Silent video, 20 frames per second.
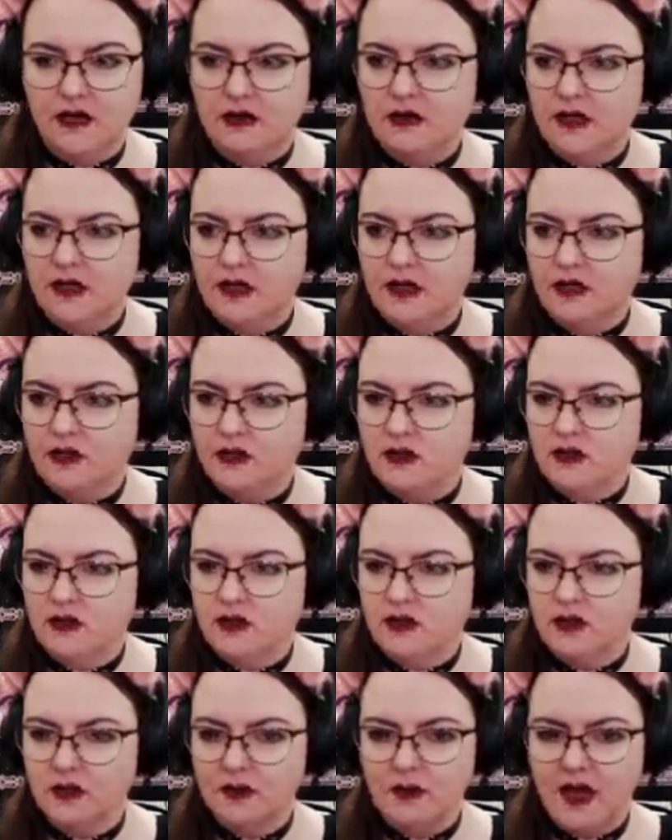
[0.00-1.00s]
like
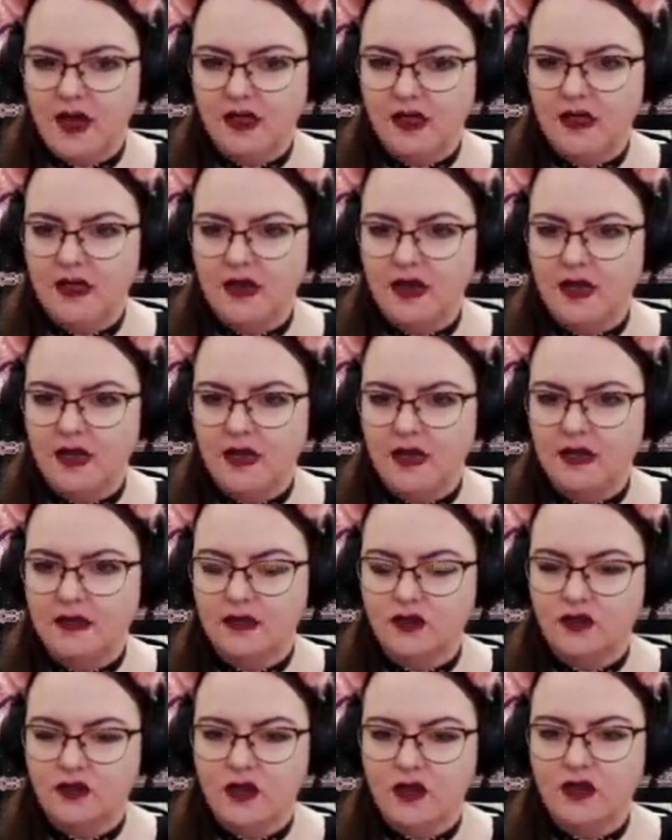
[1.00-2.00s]
doing Malakai, and then
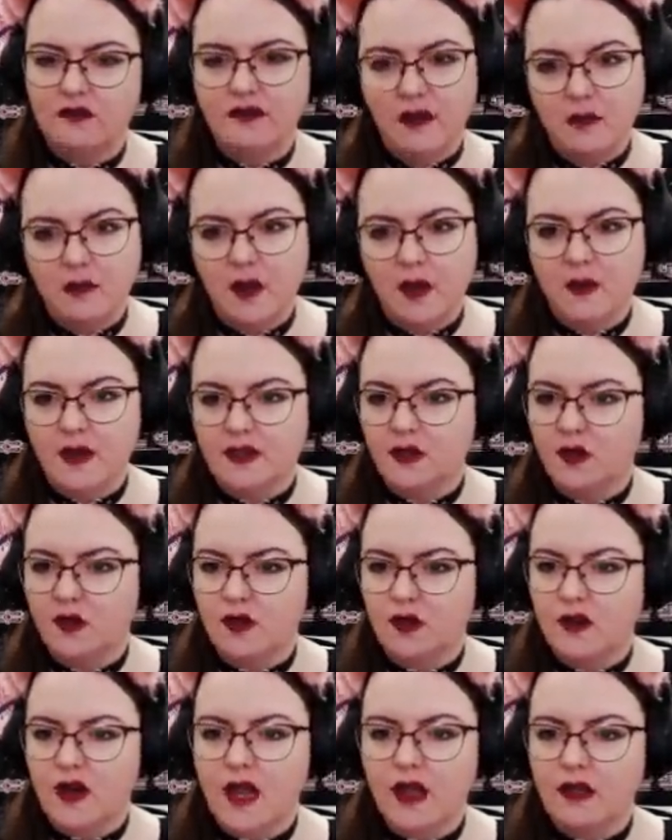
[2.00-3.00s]
trying to find my way to
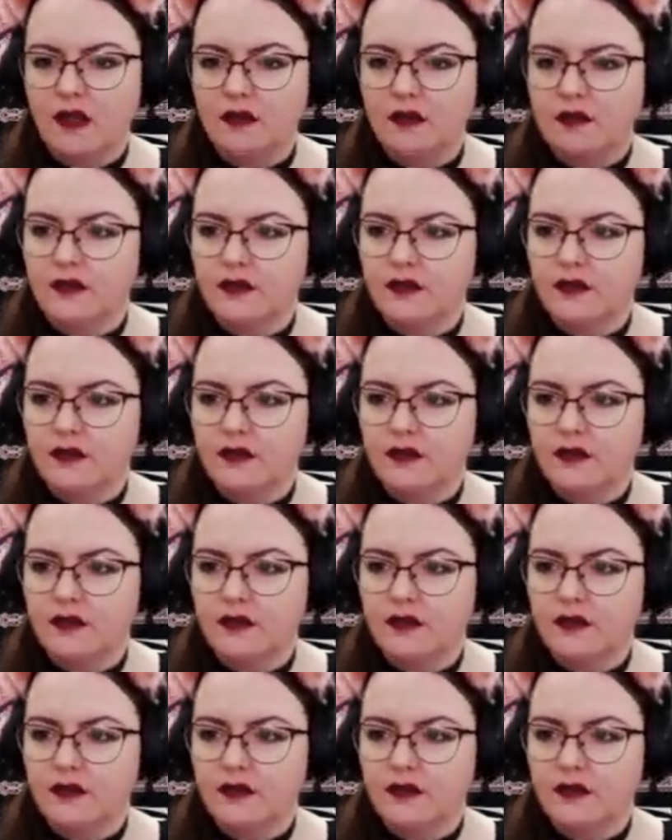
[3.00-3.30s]
Oriath,